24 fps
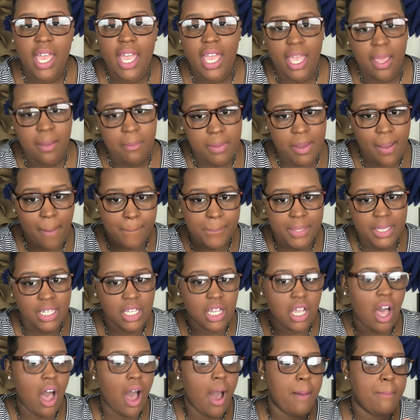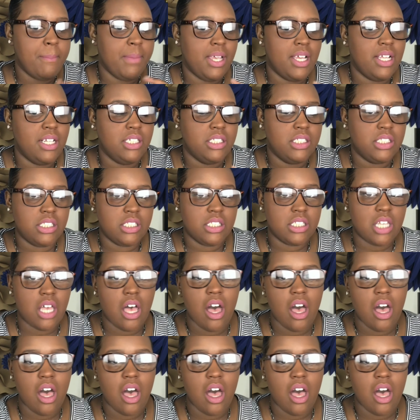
Hit me up in the comments.